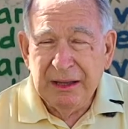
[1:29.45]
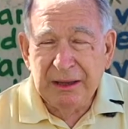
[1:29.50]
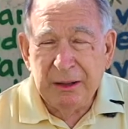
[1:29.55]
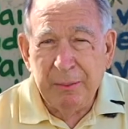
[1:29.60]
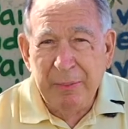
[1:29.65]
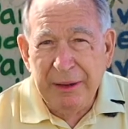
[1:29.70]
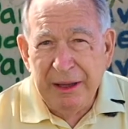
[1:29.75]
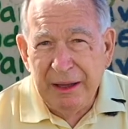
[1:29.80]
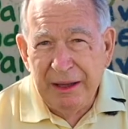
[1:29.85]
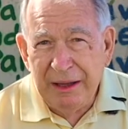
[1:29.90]
The
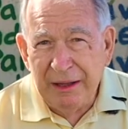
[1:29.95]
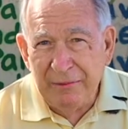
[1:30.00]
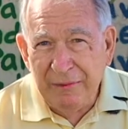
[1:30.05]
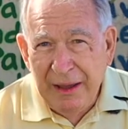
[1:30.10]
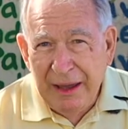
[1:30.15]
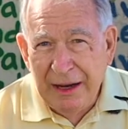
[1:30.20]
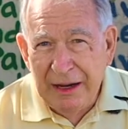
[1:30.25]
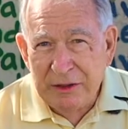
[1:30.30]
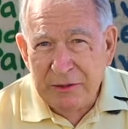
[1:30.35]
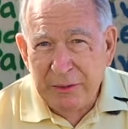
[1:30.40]
big
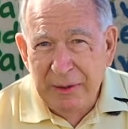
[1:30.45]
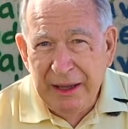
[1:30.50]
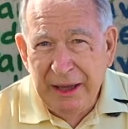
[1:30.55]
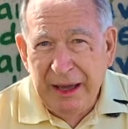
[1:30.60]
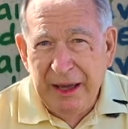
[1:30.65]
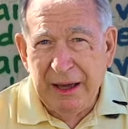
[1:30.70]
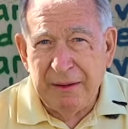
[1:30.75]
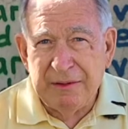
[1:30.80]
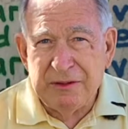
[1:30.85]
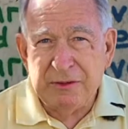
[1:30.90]
advantage we
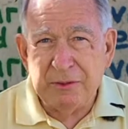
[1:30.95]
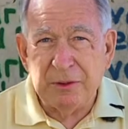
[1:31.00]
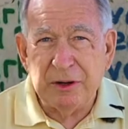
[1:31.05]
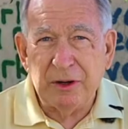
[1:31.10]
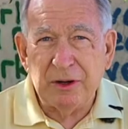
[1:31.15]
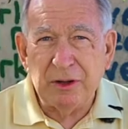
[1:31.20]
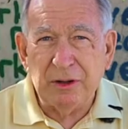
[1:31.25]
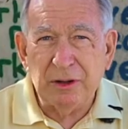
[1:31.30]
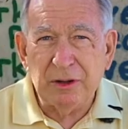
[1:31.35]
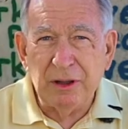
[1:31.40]
have is
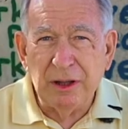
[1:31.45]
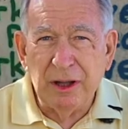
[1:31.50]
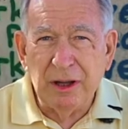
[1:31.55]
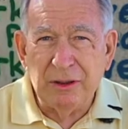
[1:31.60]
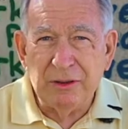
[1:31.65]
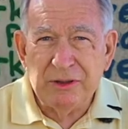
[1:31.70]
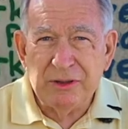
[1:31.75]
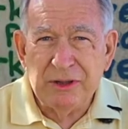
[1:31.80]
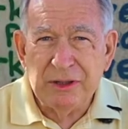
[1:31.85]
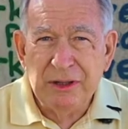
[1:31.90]
we're
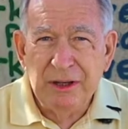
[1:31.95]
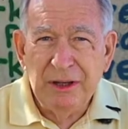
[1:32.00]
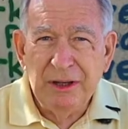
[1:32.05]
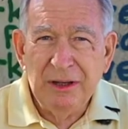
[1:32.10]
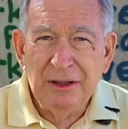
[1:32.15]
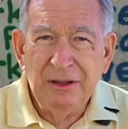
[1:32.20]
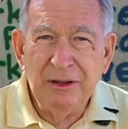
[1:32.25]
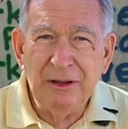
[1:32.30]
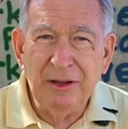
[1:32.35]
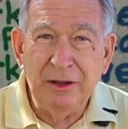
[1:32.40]
close
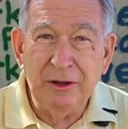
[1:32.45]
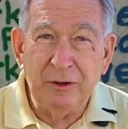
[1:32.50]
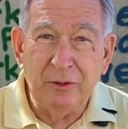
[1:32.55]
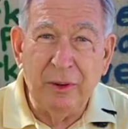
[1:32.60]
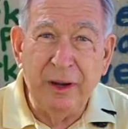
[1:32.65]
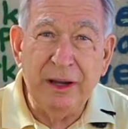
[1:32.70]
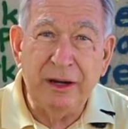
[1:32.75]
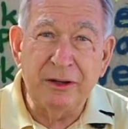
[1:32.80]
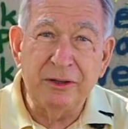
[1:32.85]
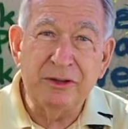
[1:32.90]
to the
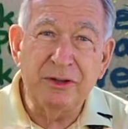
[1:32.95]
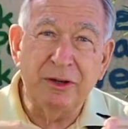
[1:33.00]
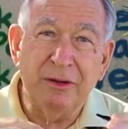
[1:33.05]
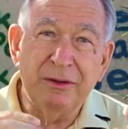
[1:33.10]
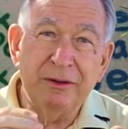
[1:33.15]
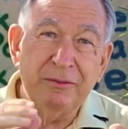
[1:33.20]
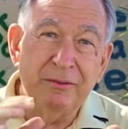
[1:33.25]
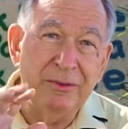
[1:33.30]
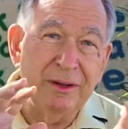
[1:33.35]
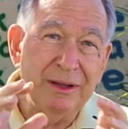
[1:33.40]
equator, so
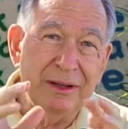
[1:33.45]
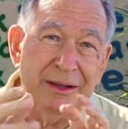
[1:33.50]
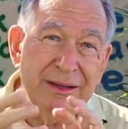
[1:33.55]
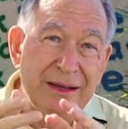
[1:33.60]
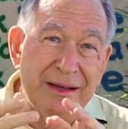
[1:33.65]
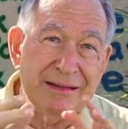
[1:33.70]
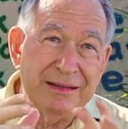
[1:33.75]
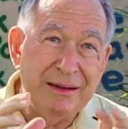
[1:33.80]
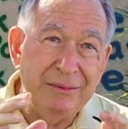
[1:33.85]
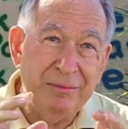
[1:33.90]
it really
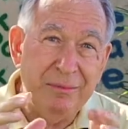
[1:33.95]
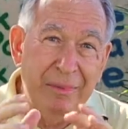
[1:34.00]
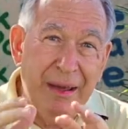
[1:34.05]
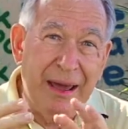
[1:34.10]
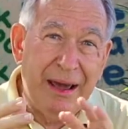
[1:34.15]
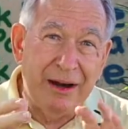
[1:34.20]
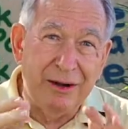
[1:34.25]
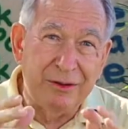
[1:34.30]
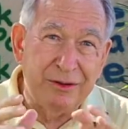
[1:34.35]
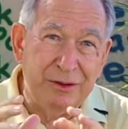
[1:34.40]
doesn't
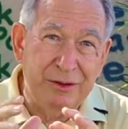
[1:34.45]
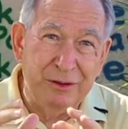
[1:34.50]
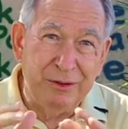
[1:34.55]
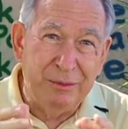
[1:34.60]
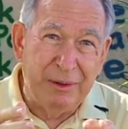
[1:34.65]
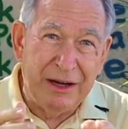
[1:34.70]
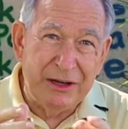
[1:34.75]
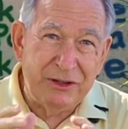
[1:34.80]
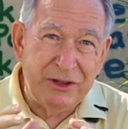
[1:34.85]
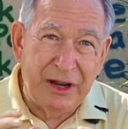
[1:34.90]
matter too
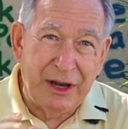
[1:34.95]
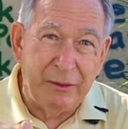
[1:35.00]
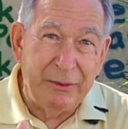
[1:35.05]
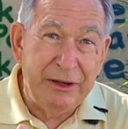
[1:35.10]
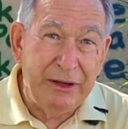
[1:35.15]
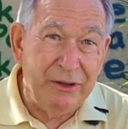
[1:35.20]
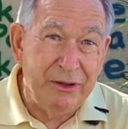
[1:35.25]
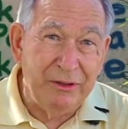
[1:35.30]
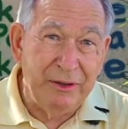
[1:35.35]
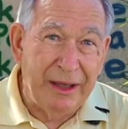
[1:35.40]
much how
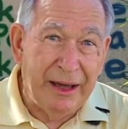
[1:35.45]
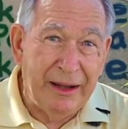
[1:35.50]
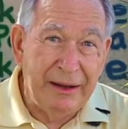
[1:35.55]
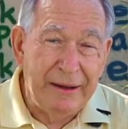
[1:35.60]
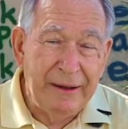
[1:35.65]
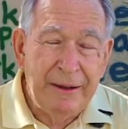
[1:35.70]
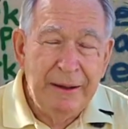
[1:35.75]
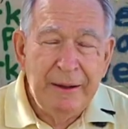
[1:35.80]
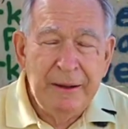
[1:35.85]
we do that.